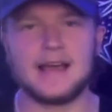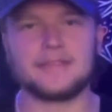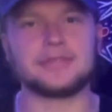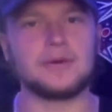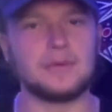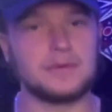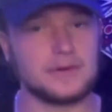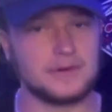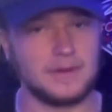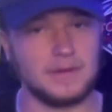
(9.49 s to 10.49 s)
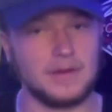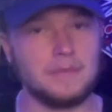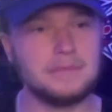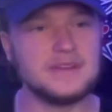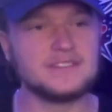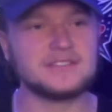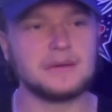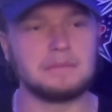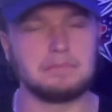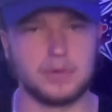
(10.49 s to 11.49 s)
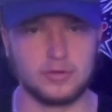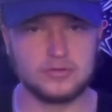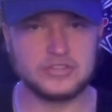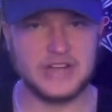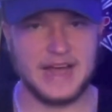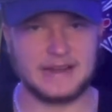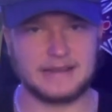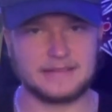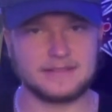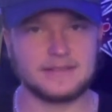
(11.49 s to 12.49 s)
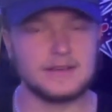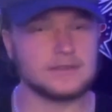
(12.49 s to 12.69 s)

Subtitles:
at the Columbus Blue Jackets.